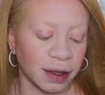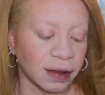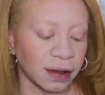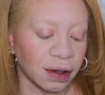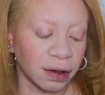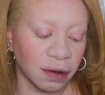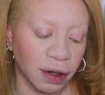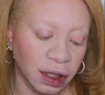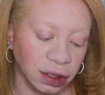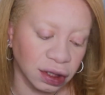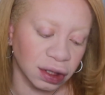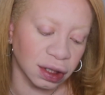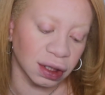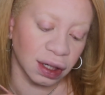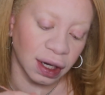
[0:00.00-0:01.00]
the
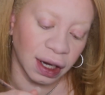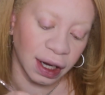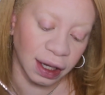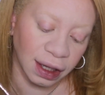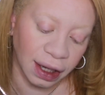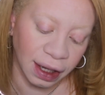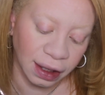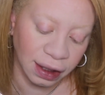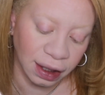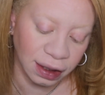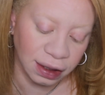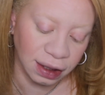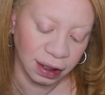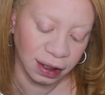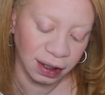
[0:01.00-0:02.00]
crushed highlight
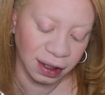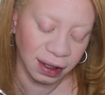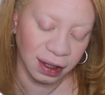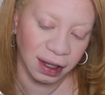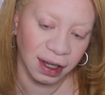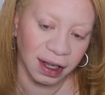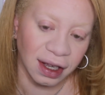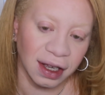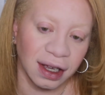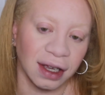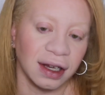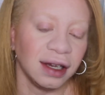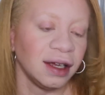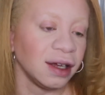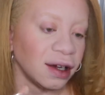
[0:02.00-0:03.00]
that's in
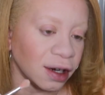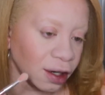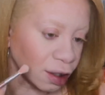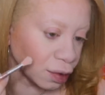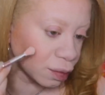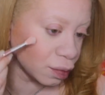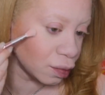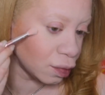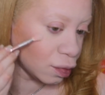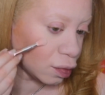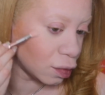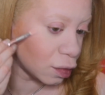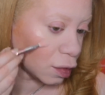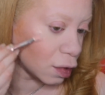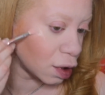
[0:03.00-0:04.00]
here.
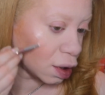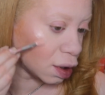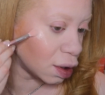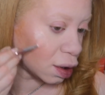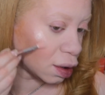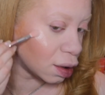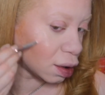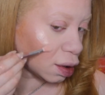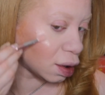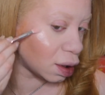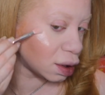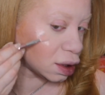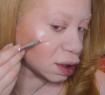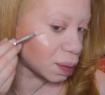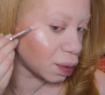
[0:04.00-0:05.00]
I
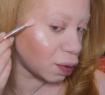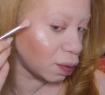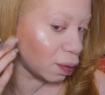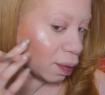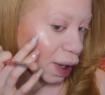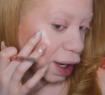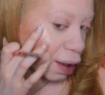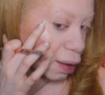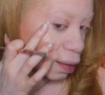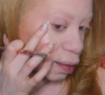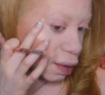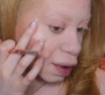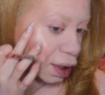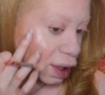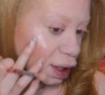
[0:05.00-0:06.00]
just, oh wow,
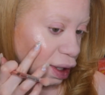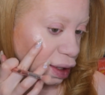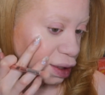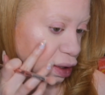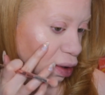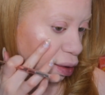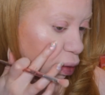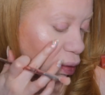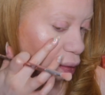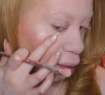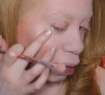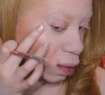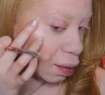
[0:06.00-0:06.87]
it's so